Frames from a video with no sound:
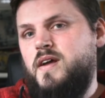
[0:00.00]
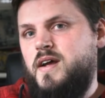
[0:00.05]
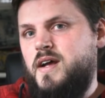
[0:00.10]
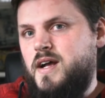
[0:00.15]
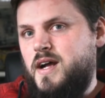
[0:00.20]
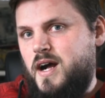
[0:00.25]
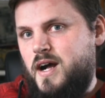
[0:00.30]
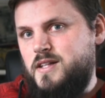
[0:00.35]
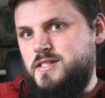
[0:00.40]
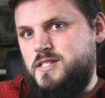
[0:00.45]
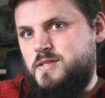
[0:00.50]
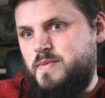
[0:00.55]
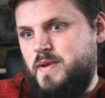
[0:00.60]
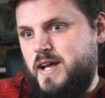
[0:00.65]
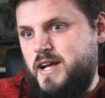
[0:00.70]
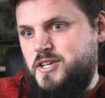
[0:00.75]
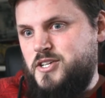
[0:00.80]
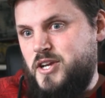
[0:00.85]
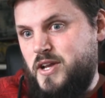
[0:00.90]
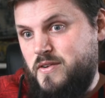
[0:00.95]

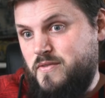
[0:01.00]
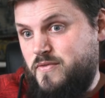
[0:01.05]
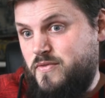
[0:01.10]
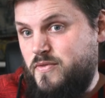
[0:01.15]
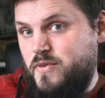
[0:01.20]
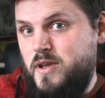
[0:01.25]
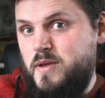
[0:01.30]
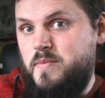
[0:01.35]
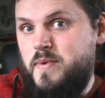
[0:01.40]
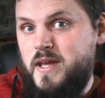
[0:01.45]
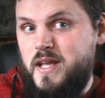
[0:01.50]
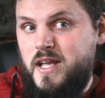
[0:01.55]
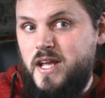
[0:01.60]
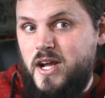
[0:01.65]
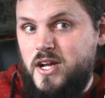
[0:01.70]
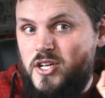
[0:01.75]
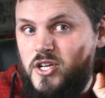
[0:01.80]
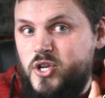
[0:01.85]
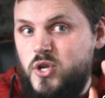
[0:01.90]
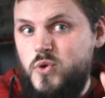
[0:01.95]
Unsplash and FreePic
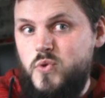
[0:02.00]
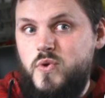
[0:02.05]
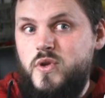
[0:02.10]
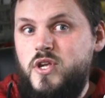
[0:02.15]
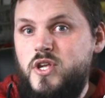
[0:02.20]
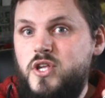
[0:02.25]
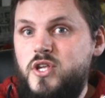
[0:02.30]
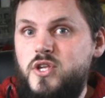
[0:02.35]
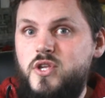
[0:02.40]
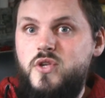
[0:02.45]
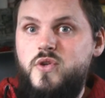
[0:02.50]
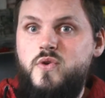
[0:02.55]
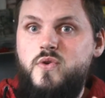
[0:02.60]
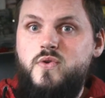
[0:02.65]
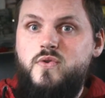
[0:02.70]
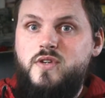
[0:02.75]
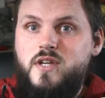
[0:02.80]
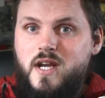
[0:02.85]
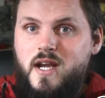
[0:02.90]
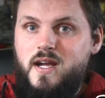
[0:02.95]
are two
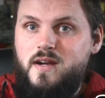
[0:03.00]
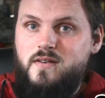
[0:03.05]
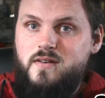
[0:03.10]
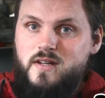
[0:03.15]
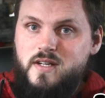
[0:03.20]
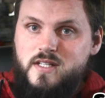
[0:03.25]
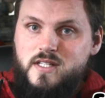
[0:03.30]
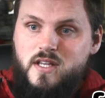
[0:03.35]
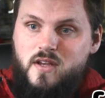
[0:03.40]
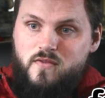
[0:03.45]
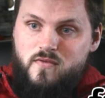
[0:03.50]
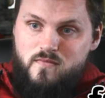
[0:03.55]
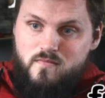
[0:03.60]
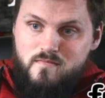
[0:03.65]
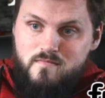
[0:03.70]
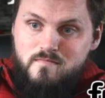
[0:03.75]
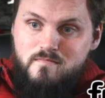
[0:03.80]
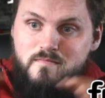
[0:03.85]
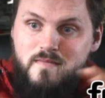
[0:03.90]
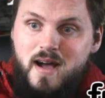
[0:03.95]
huge outlets of
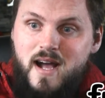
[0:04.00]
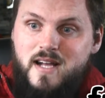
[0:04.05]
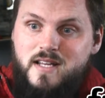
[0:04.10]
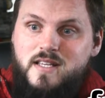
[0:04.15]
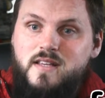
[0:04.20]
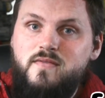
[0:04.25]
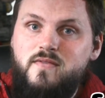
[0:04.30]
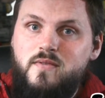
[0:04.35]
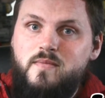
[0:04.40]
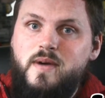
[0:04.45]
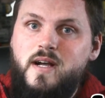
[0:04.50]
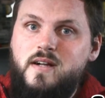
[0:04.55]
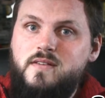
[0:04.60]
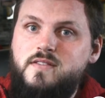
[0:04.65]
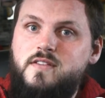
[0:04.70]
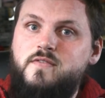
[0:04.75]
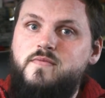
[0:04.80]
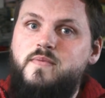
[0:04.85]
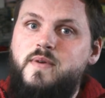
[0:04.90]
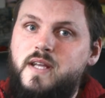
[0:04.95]
massive
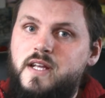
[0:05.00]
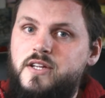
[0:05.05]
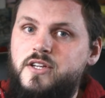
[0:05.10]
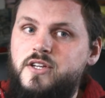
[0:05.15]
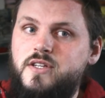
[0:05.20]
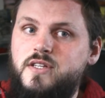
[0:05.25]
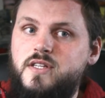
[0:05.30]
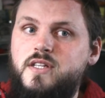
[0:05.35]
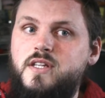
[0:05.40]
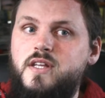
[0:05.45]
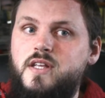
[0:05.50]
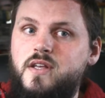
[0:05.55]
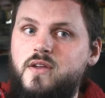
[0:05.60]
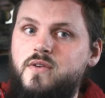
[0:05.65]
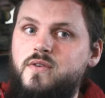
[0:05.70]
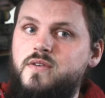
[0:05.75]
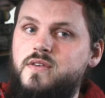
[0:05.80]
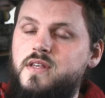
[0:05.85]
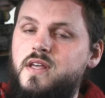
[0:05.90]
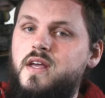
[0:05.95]
amounts of pictures to
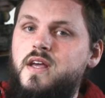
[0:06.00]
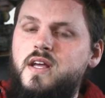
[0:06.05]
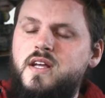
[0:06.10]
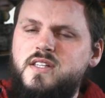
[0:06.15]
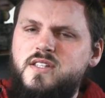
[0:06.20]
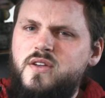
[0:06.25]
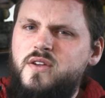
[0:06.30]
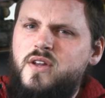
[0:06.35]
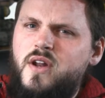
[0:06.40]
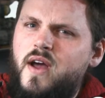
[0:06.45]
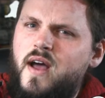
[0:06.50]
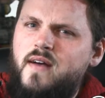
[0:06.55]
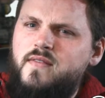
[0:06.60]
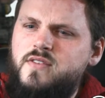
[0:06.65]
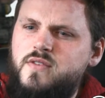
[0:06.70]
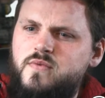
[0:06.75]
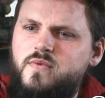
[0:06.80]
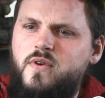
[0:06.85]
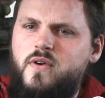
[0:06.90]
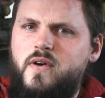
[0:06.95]
use, so you don't have
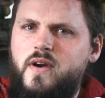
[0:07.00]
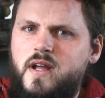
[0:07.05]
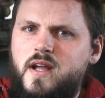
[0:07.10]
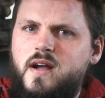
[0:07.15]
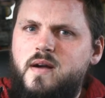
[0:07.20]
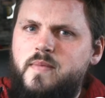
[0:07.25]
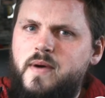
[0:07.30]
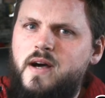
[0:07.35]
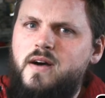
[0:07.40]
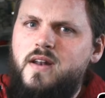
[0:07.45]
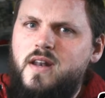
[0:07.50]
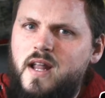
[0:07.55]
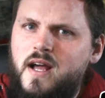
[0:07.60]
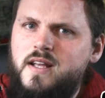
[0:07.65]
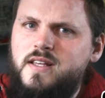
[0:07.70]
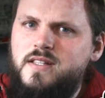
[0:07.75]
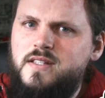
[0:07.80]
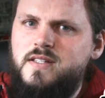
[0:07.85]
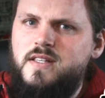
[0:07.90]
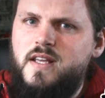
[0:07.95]
to worry about
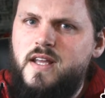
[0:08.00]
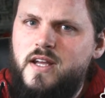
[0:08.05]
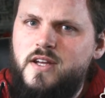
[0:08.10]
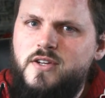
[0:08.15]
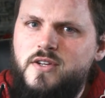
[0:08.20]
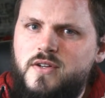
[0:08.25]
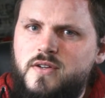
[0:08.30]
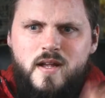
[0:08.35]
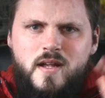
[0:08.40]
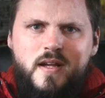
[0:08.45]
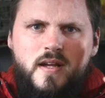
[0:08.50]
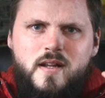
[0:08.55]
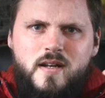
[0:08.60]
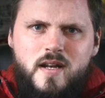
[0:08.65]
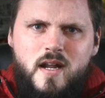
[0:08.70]
licensing issues.